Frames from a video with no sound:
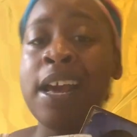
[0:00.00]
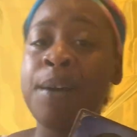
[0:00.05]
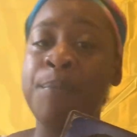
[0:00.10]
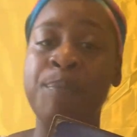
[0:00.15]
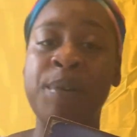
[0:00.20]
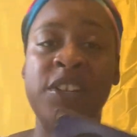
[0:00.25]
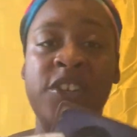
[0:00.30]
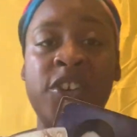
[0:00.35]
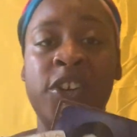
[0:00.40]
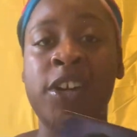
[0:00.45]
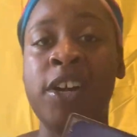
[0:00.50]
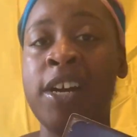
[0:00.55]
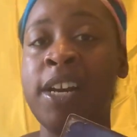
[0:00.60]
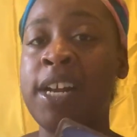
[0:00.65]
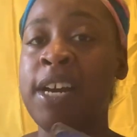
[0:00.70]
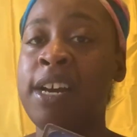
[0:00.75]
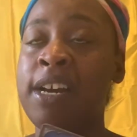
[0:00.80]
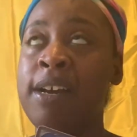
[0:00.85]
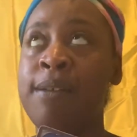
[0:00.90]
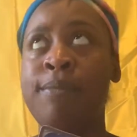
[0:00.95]
but you're
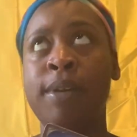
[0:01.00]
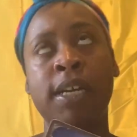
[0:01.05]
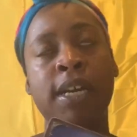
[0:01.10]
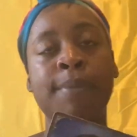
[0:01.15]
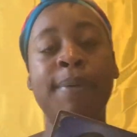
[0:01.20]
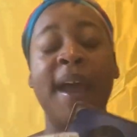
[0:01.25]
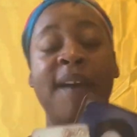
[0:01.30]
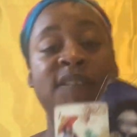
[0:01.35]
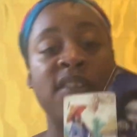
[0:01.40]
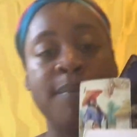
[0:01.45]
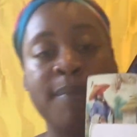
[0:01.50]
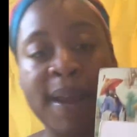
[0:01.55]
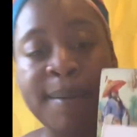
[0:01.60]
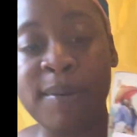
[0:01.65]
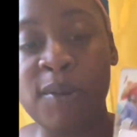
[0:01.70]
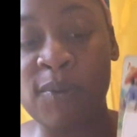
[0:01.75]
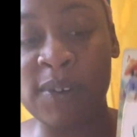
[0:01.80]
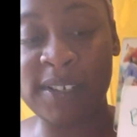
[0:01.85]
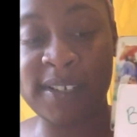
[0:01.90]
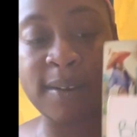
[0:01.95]
gonna end up having a baby
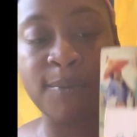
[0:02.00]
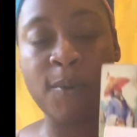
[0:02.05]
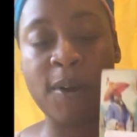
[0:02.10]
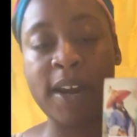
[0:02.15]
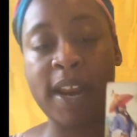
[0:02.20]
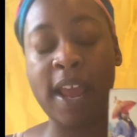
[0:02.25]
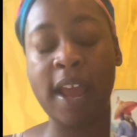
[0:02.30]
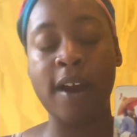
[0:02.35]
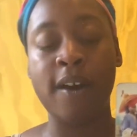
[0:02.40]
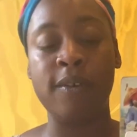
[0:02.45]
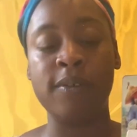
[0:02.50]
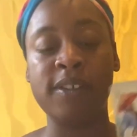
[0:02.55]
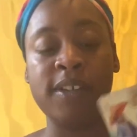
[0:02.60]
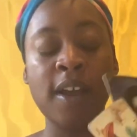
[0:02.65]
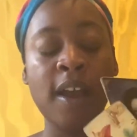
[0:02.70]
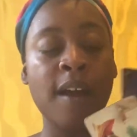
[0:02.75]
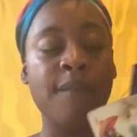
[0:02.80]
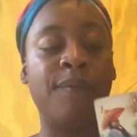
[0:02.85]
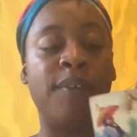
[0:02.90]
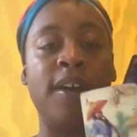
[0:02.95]
with someone else.
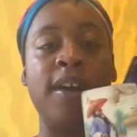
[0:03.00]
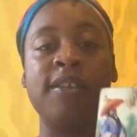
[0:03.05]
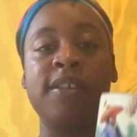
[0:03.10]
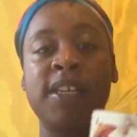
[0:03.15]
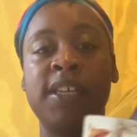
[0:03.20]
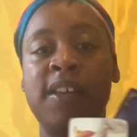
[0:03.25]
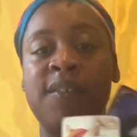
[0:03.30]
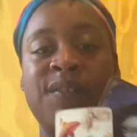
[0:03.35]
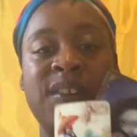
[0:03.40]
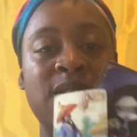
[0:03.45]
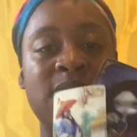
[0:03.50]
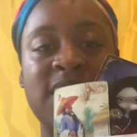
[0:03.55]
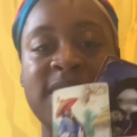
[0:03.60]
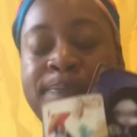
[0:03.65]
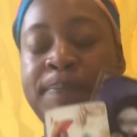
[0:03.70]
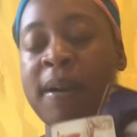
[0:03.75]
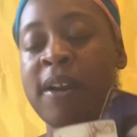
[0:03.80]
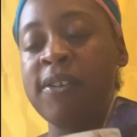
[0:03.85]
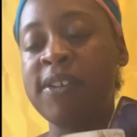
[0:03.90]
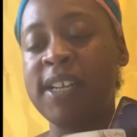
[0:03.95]
For others of you, this
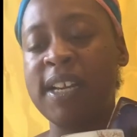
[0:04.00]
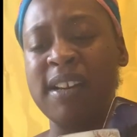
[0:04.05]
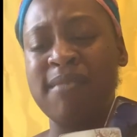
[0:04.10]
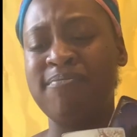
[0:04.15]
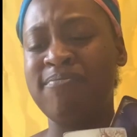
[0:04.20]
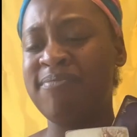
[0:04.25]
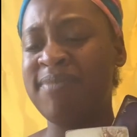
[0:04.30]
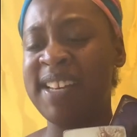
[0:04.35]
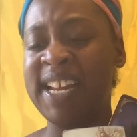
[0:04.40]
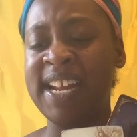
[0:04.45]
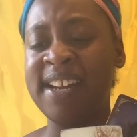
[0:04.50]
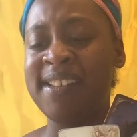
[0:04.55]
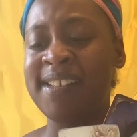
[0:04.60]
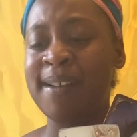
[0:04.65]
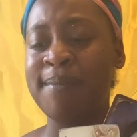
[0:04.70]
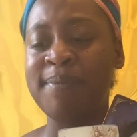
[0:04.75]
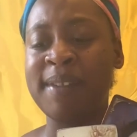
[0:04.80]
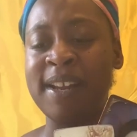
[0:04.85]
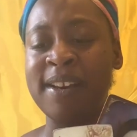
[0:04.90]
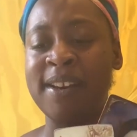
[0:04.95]
person did
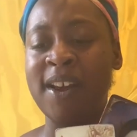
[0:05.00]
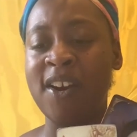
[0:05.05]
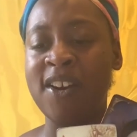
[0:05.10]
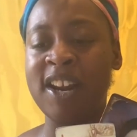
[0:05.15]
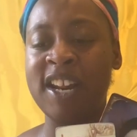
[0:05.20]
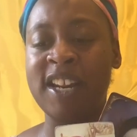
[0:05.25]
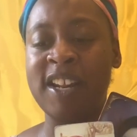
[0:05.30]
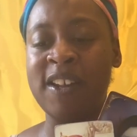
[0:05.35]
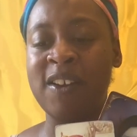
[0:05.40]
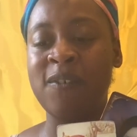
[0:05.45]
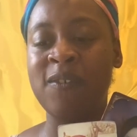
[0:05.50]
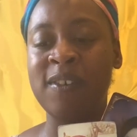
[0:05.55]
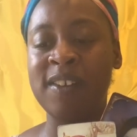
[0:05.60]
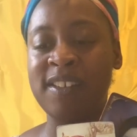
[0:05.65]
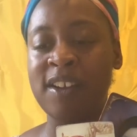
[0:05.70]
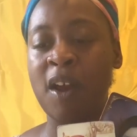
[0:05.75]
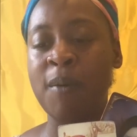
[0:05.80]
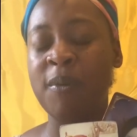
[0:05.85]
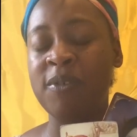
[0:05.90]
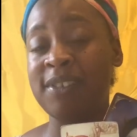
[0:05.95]
something dirty to you. It's
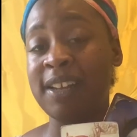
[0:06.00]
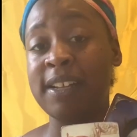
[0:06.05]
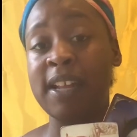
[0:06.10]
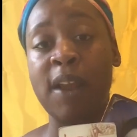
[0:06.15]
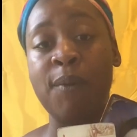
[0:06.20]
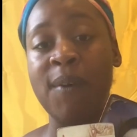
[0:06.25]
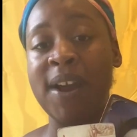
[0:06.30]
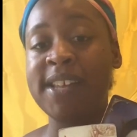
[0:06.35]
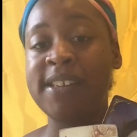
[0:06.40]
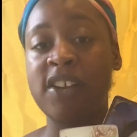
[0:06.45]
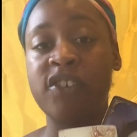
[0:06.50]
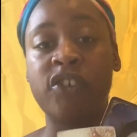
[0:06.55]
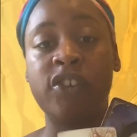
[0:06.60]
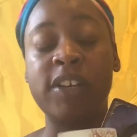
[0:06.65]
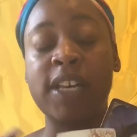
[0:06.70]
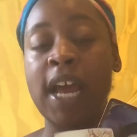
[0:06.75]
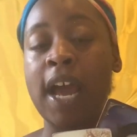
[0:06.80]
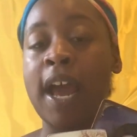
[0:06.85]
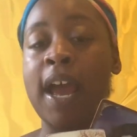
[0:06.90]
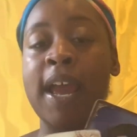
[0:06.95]
almost like they wasted your
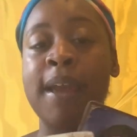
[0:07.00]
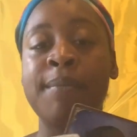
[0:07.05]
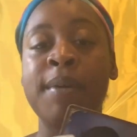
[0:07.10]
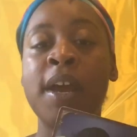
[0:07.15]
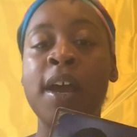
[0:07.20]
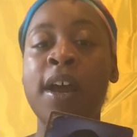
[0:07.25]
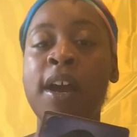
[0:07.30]
time.